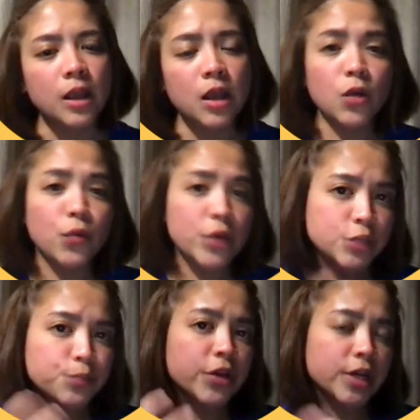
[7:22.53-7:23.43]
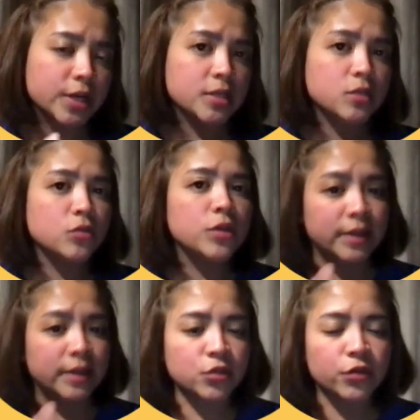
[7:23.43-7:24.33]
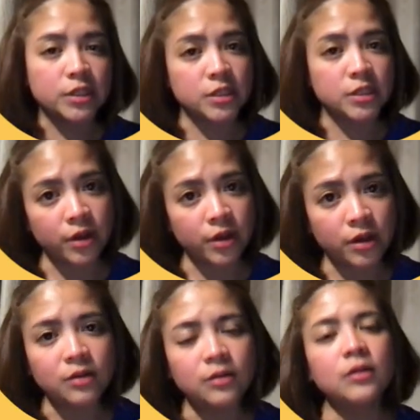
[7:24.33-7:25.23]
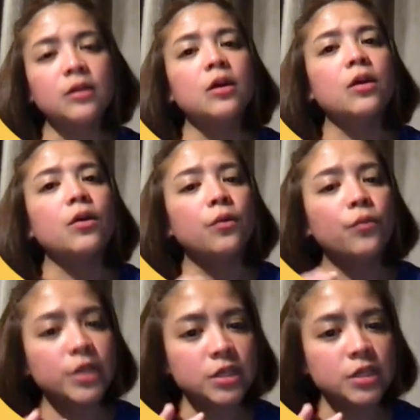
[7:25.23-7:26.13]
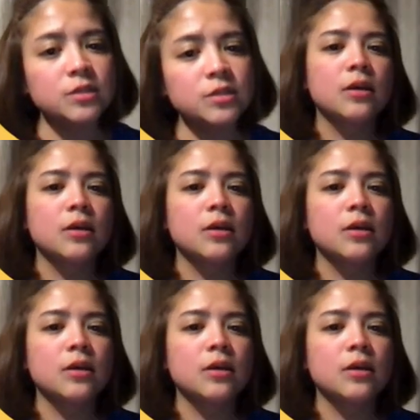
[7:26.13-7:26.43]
Which bring us to the next criteria, which is